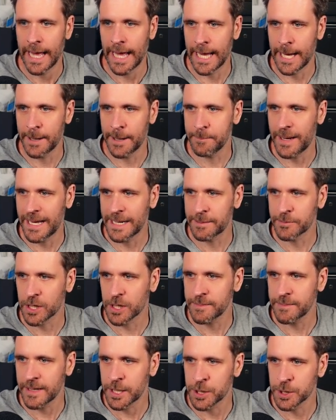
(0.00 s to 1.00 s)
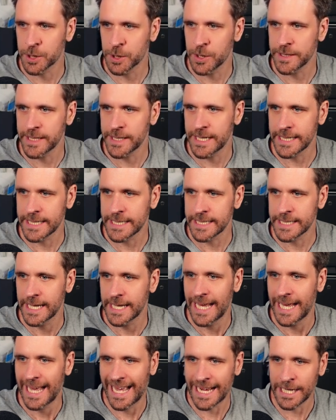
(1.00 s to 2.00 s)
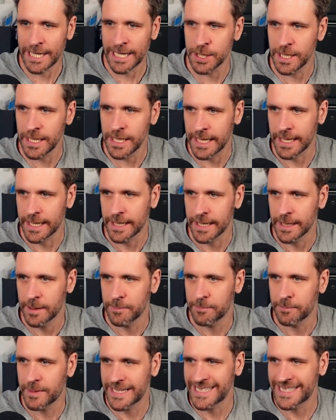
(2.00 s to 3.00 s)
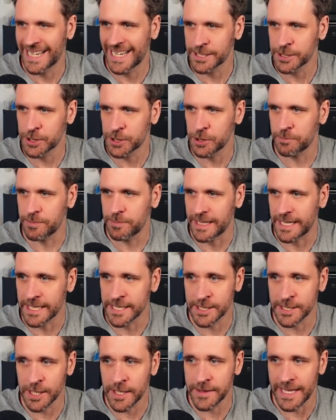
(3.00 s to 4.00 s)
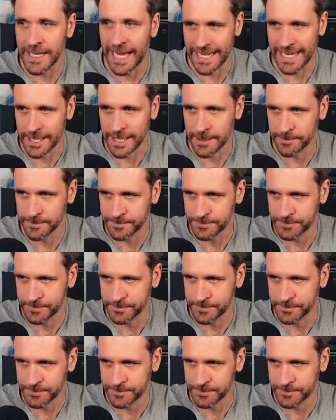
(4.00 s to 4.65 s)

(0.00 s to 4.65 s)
And I'm going to make sure that actually my test should be assert that